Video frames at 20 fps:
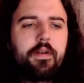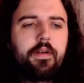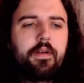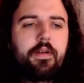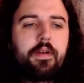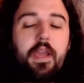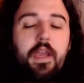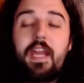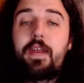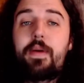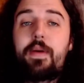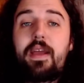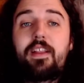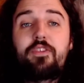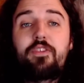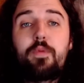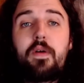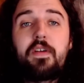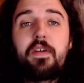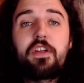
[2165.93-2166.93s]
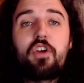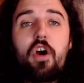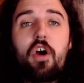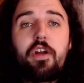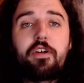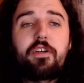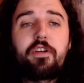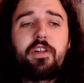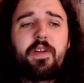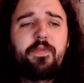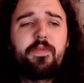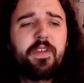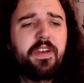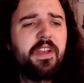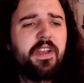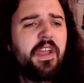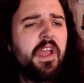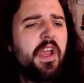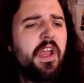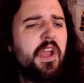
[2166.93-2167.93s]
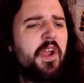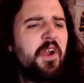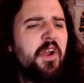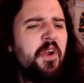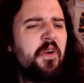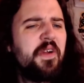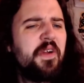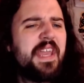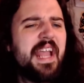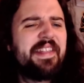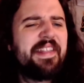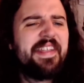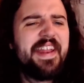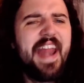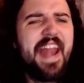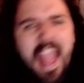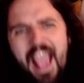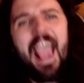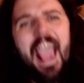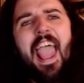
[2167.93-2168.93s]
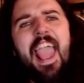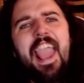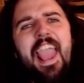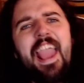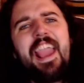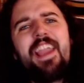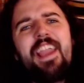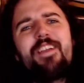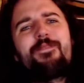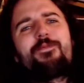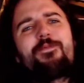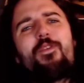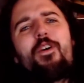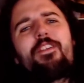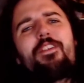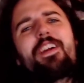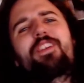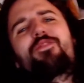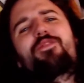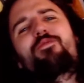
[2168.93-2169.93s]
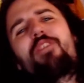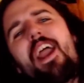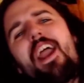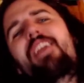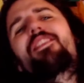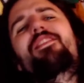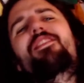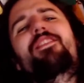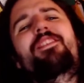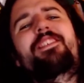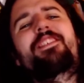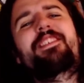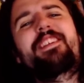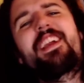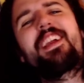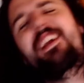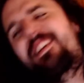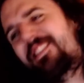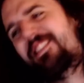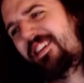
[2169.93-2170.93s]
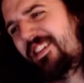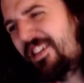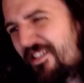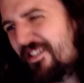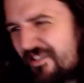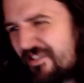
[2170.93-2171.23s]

Anyway, let's move on to Connor Clifton, who gets an A for his regular season. You